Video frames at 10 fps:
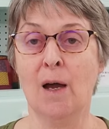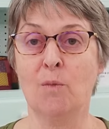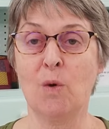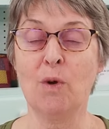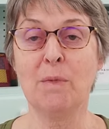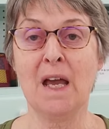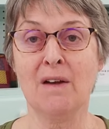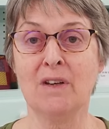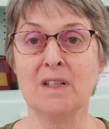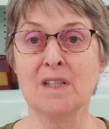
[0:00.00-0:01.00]
We will be
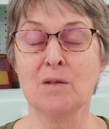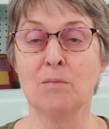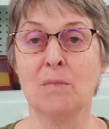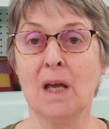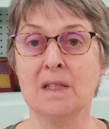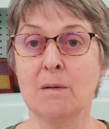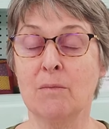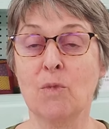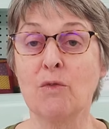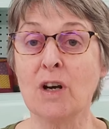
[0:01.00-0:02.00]
having some
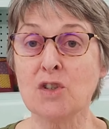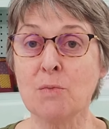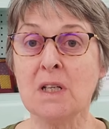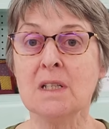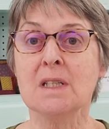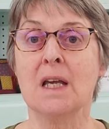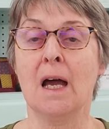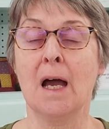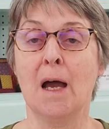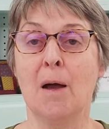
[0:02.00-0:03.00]
refreshments,
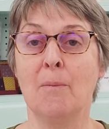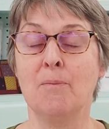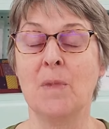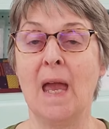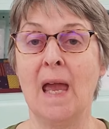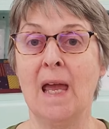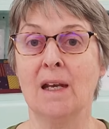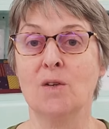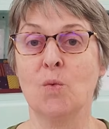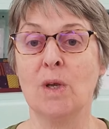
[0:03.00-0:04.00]

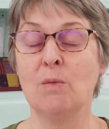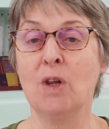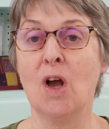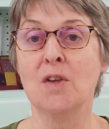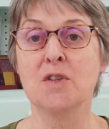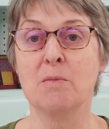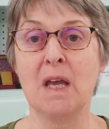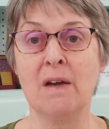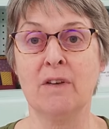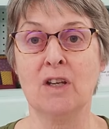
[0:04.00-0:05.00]
and we will also be
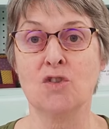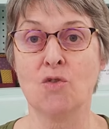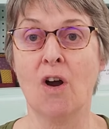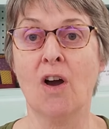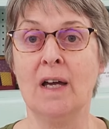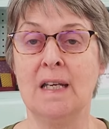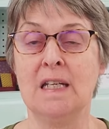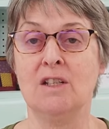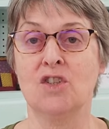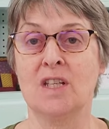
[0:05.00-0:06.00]
having a draw at
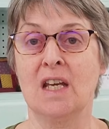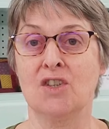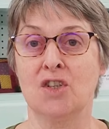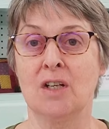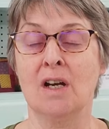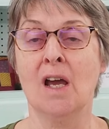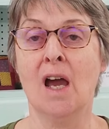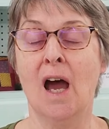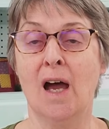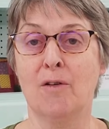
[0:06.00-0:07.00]
each session
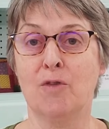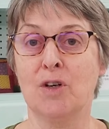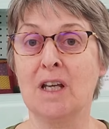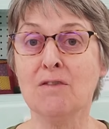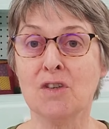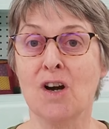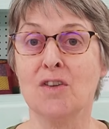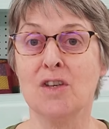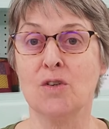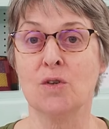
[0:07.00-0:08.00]
for a gift
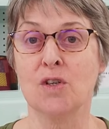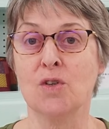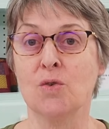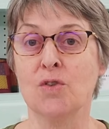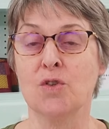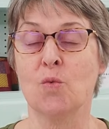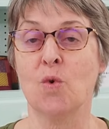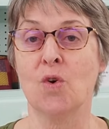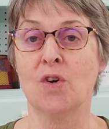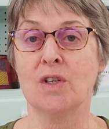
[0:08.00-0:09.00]
card that you can use
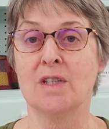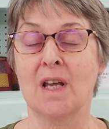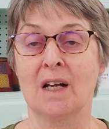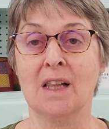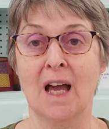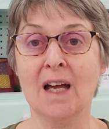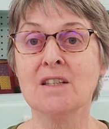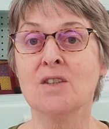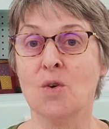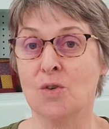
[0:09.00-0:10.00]
towards a
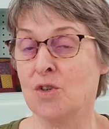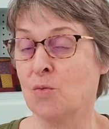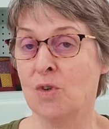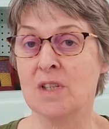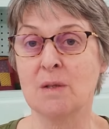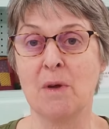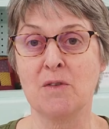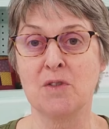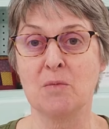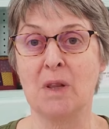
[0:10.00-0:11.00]
class or towards some
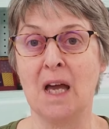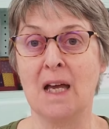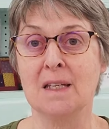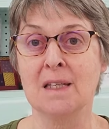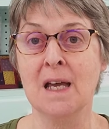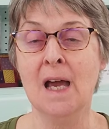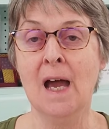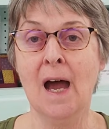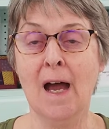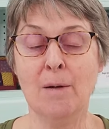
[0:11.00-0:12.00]
other supplies.
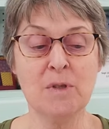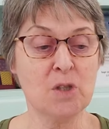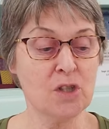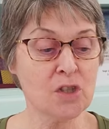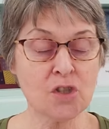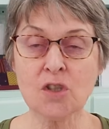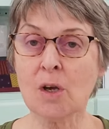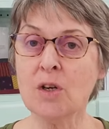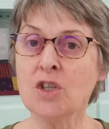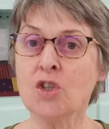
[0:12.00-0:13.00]
So just
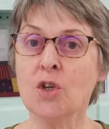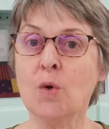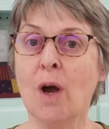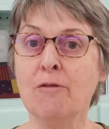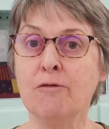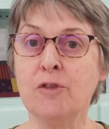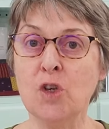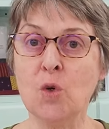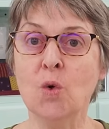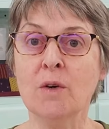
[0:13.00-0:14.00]
going to show you a
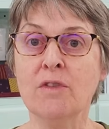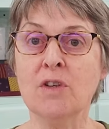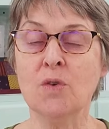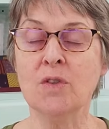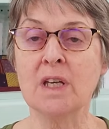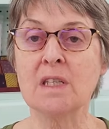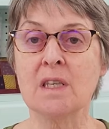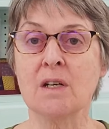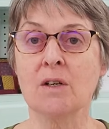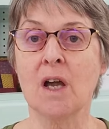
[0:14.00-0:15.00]
few of the new things
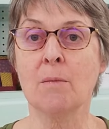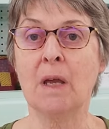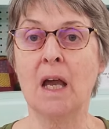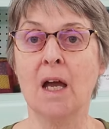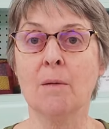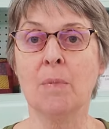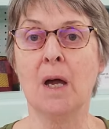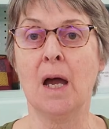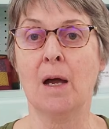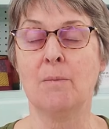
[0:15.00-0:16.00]
that are coming up.
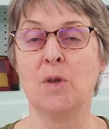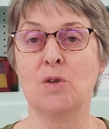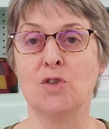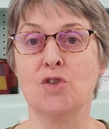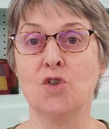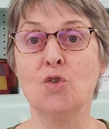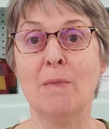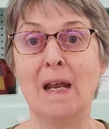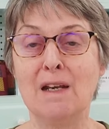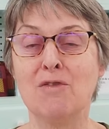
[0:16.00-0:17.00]
There's too
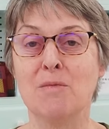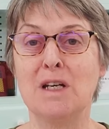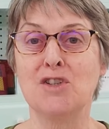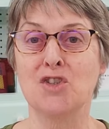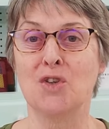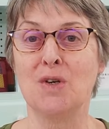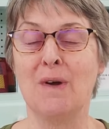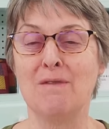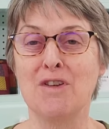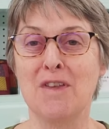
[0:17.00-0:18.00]
many for me to show you
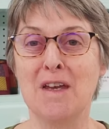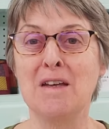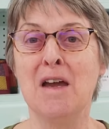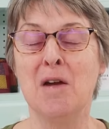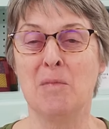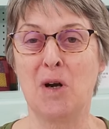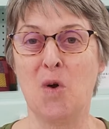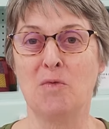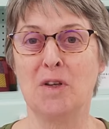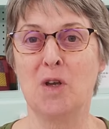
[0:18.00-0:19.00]
everything, but
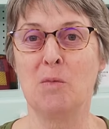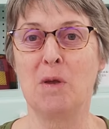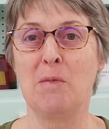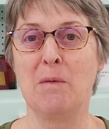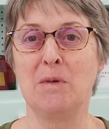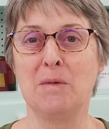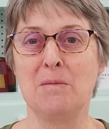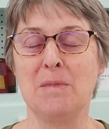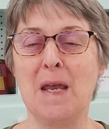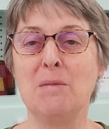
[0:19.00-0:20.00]
hopefully you'll
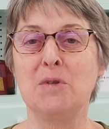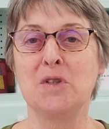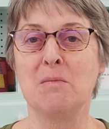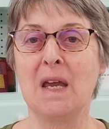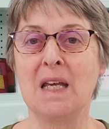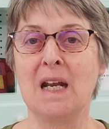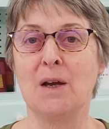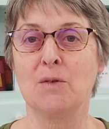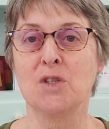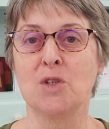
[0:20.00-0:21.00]
be able to make it
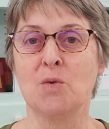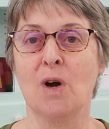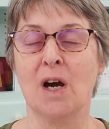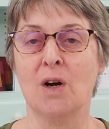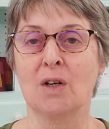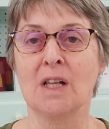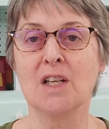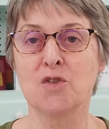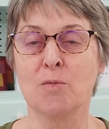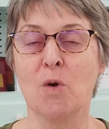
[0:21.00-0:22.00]
out to our
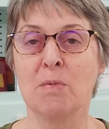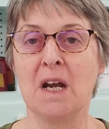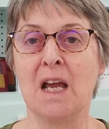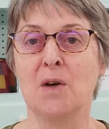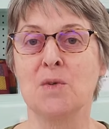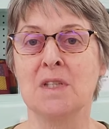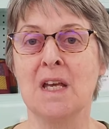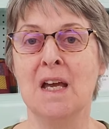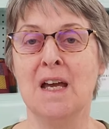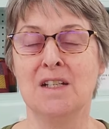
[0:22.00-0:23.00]
classroom open house
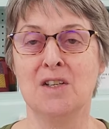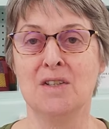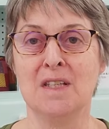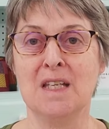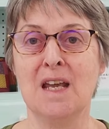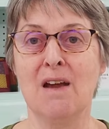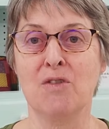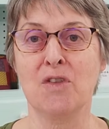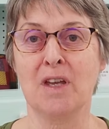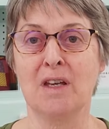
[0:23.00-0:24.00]
to see
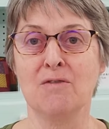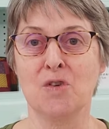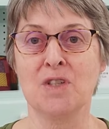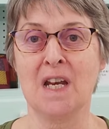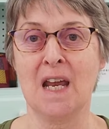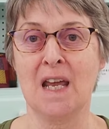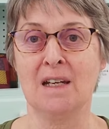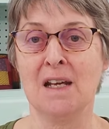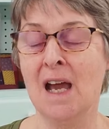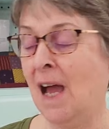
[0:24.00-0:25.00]
everything firsthand.